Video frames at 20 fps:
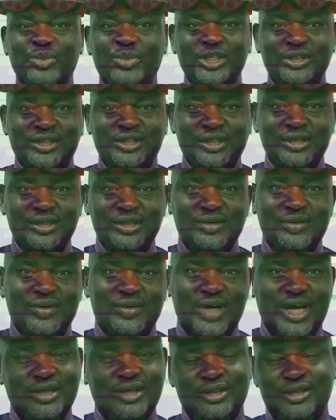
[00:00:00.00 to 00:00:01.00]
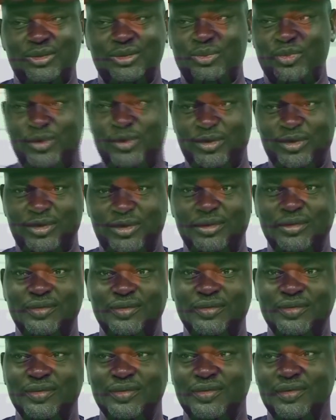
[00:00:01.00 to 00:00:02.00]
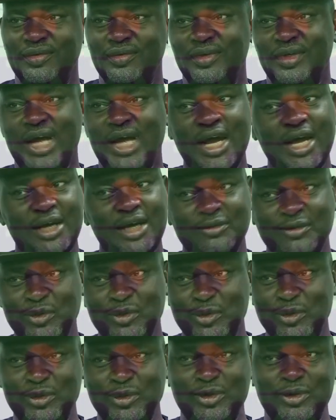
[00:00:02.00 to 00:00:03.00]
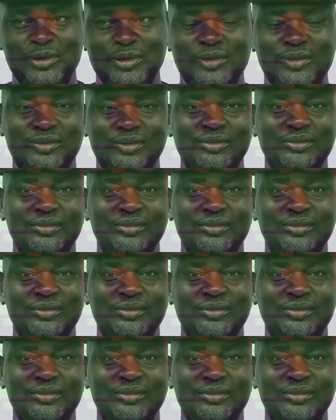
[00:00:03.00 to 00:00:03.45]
beating around the bush. I have told you,